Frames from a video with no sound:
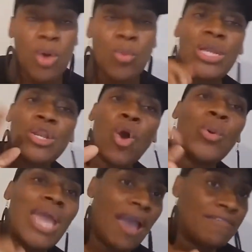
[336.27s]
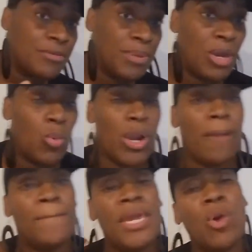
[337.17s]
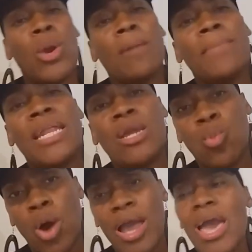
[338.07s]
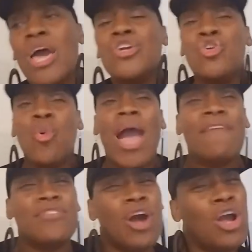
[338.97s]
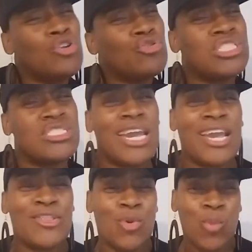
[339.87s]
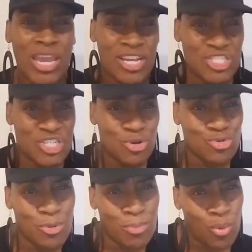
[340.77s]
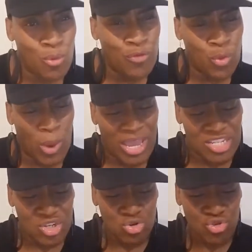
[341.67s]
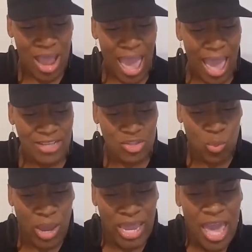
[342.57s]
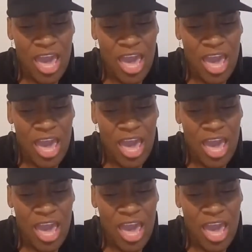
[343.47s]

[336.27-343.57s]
We know we have to be aware. Be aware meaning what? You have to understand the way your children move, the way your children act, the way